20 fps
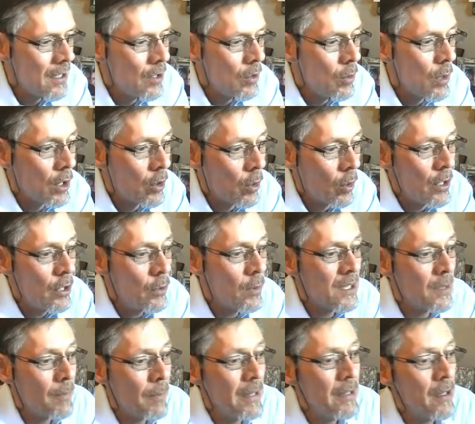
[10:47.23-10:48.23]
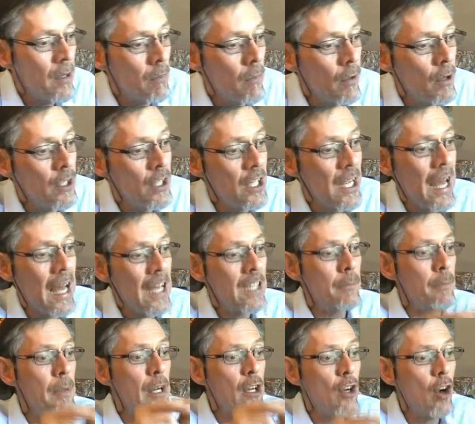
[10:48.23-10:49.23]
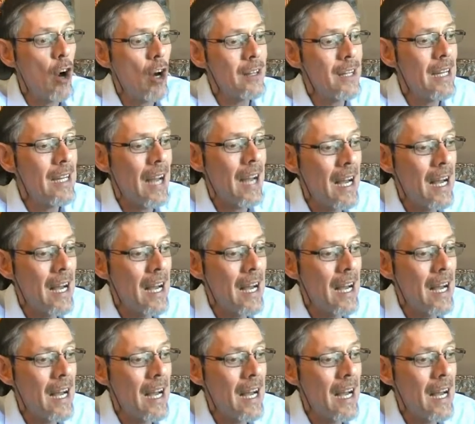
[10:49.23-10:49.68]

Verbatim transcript: who according to his abundant mercy has begotten